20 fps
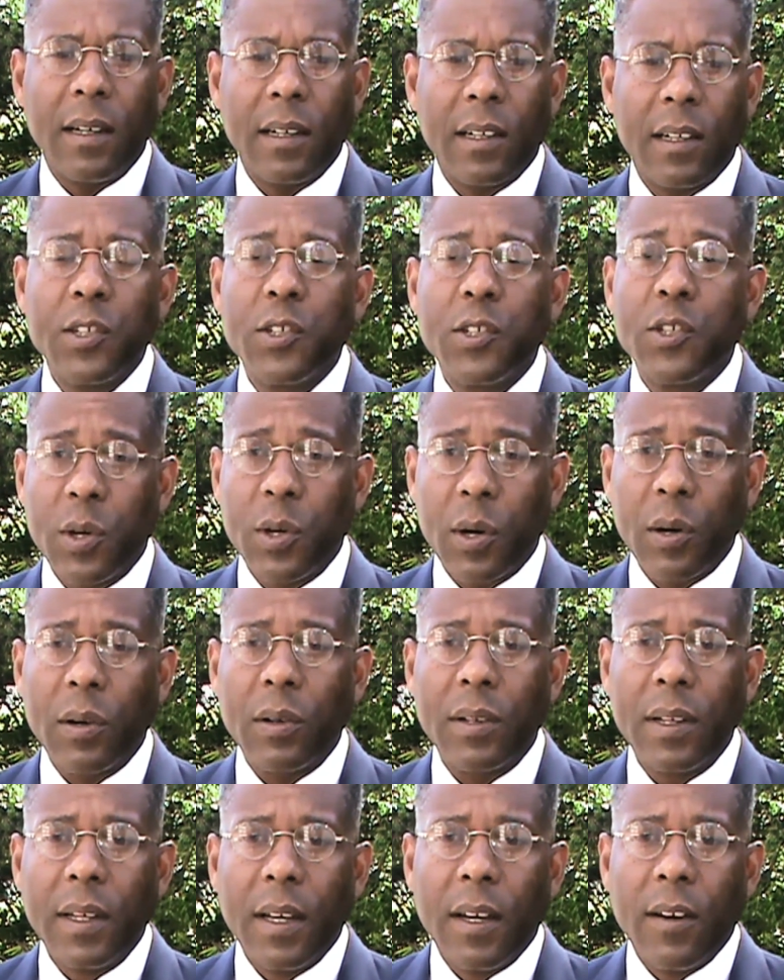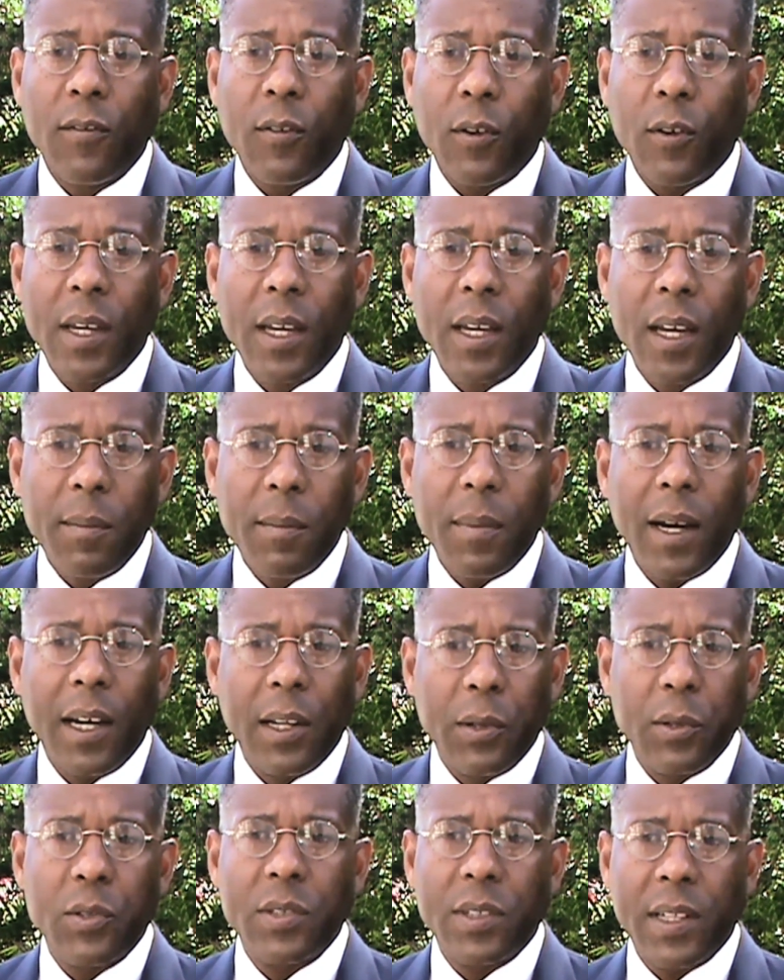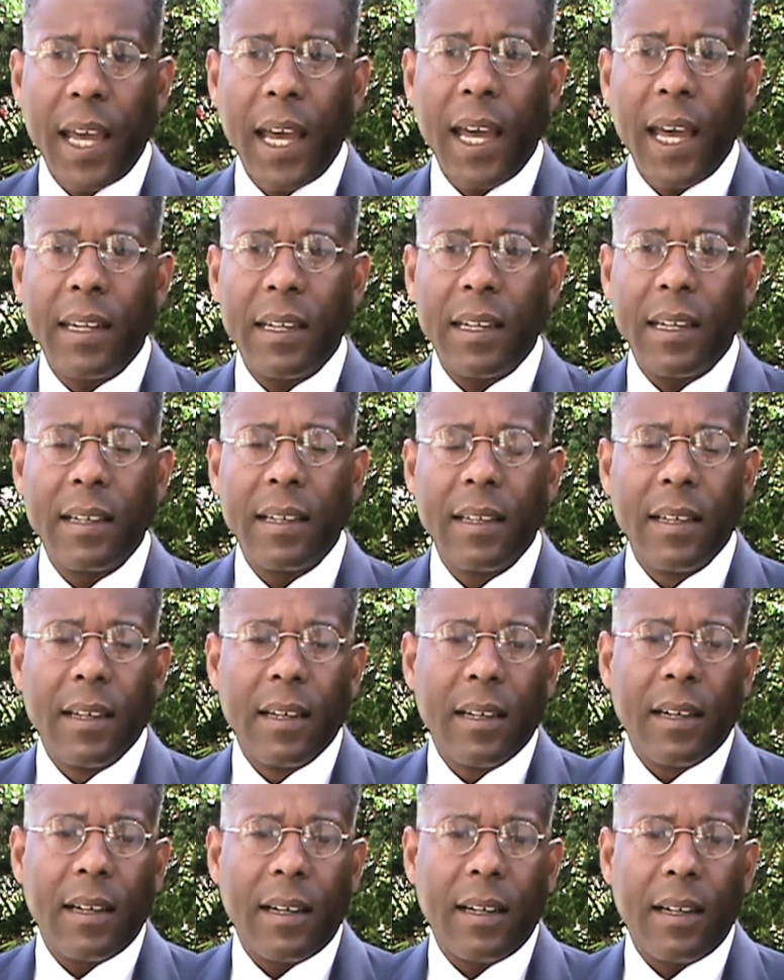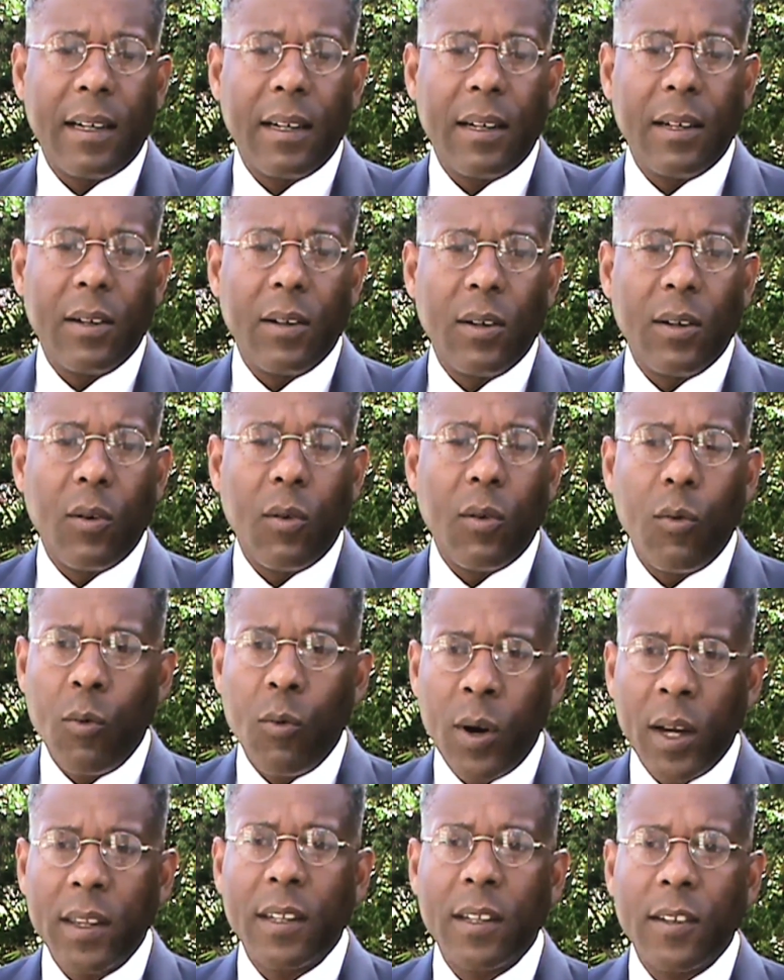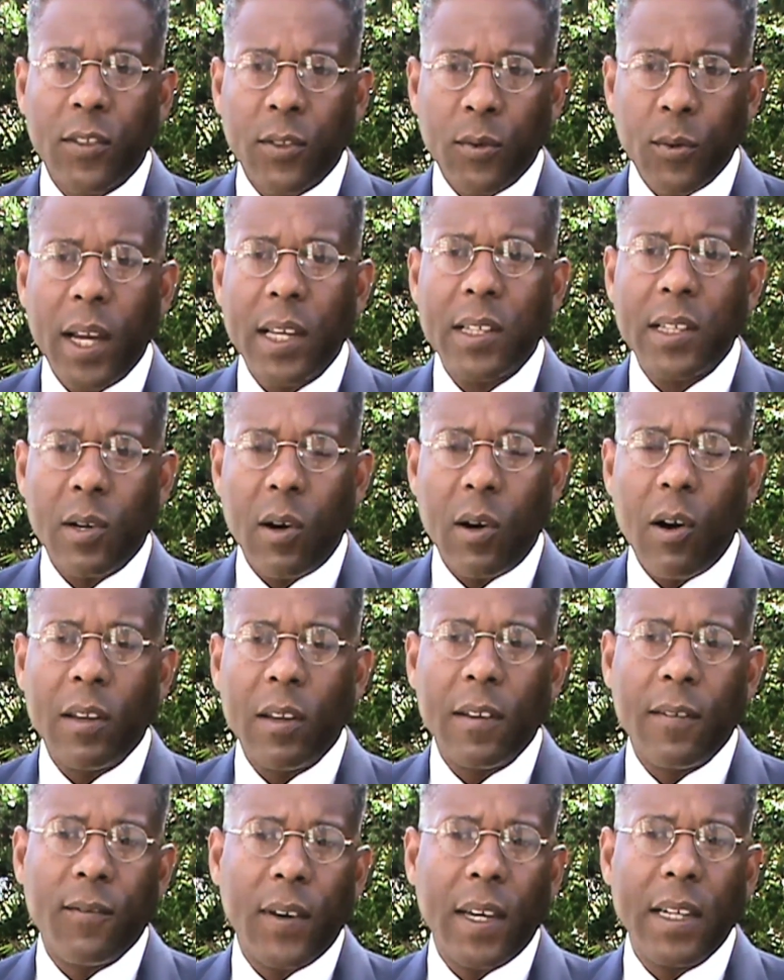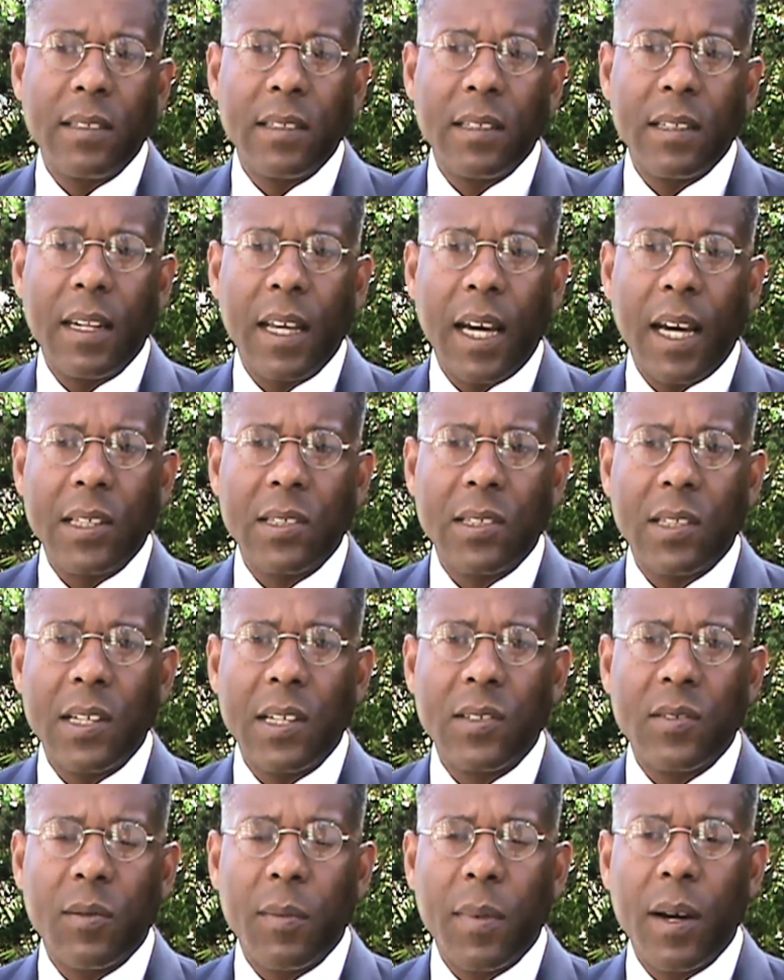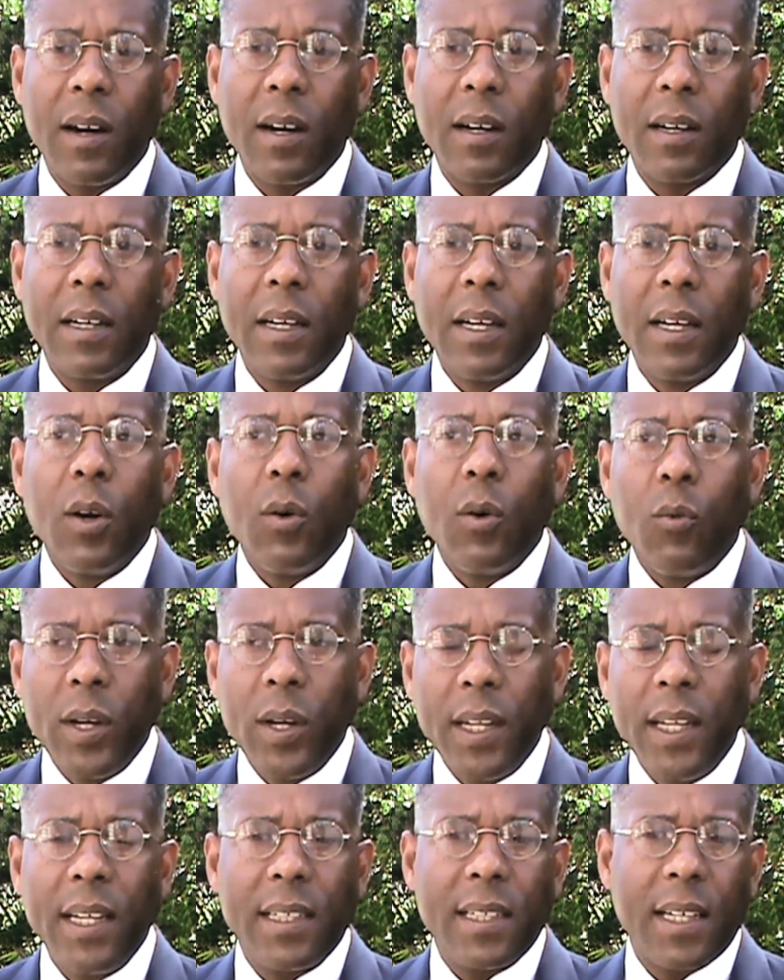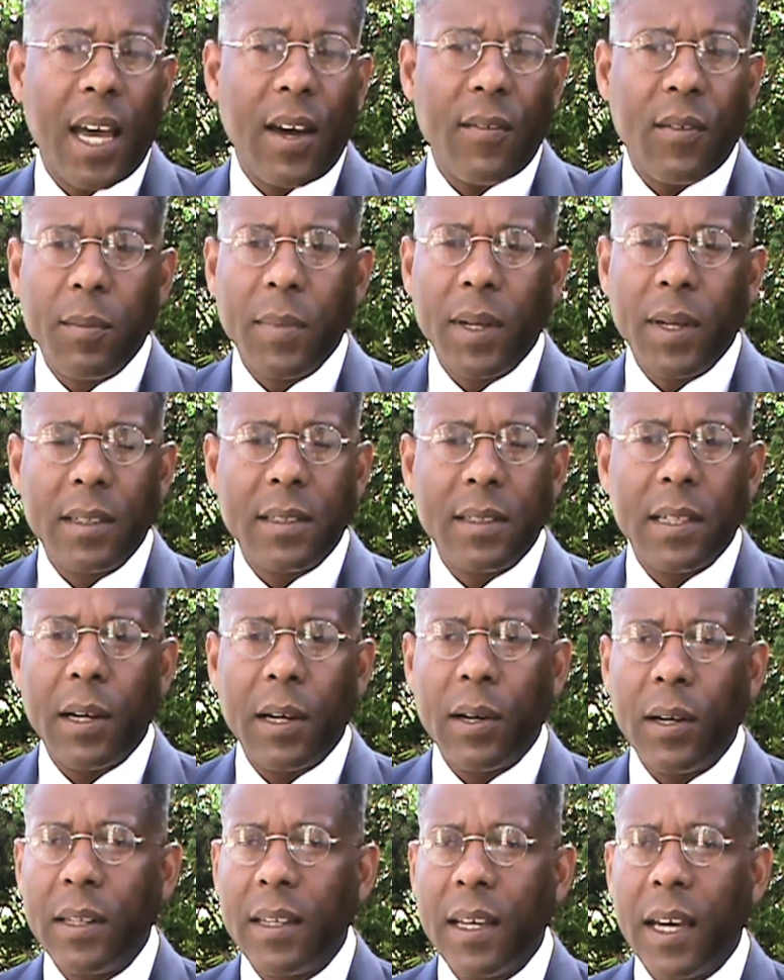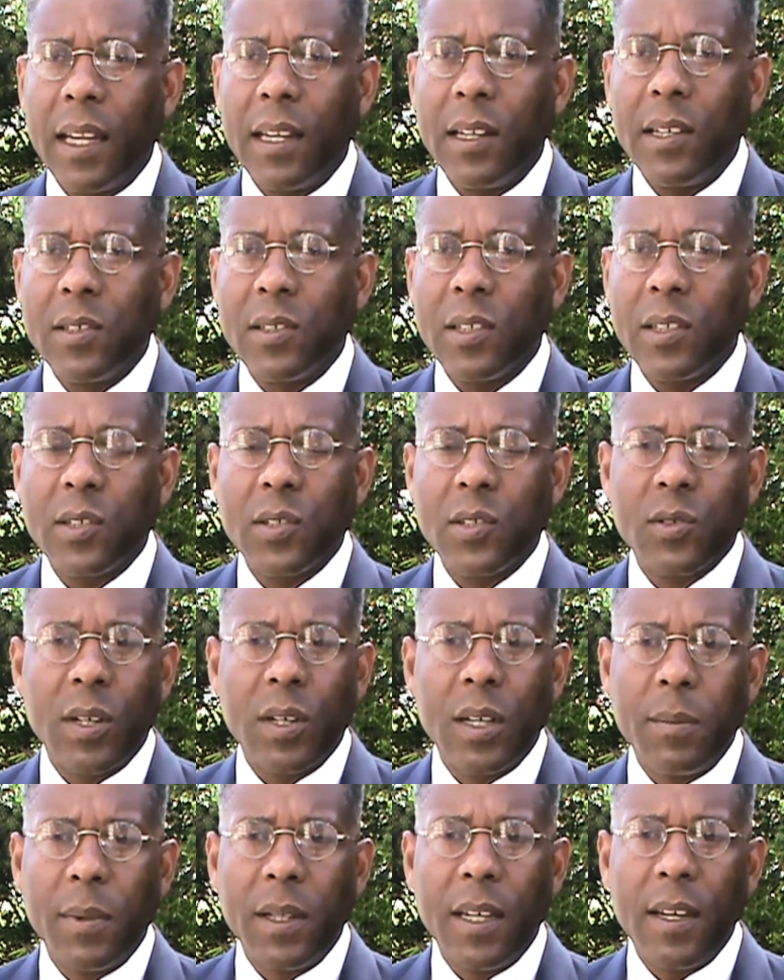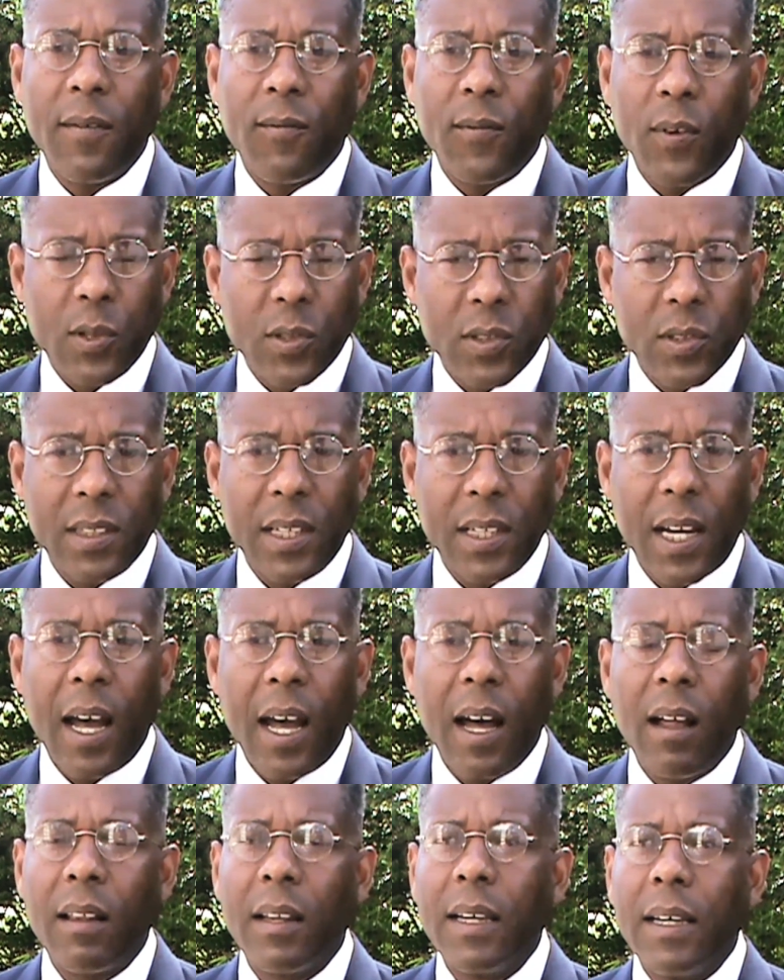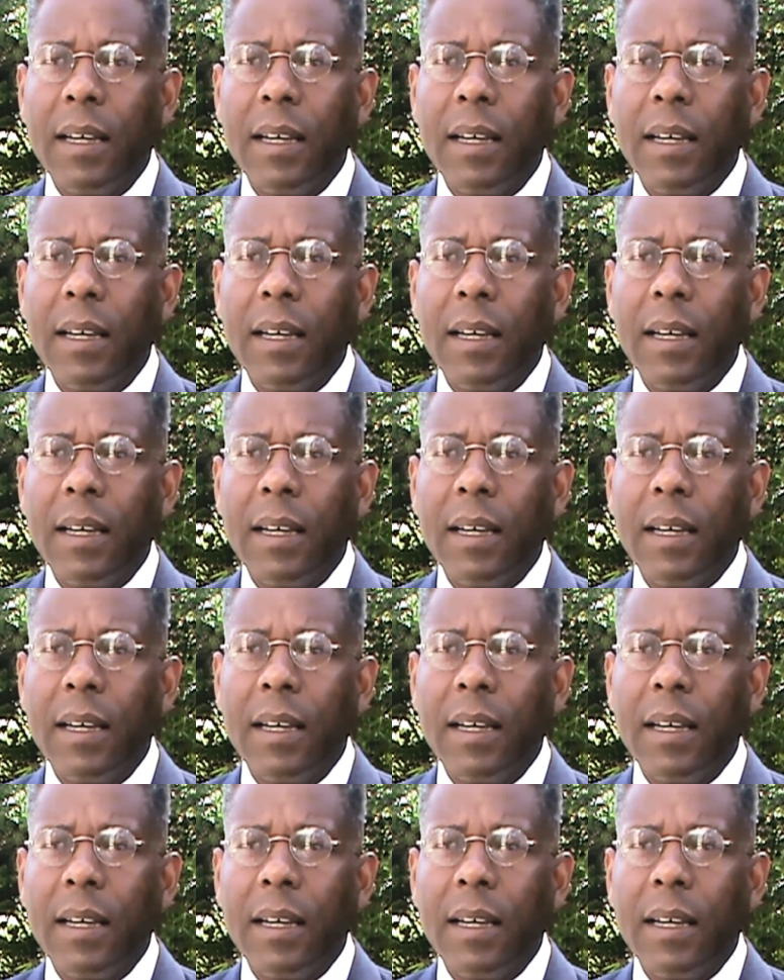concern for him understanding what the threats are that face the United States of America, we need to have a military that is extremely versatile,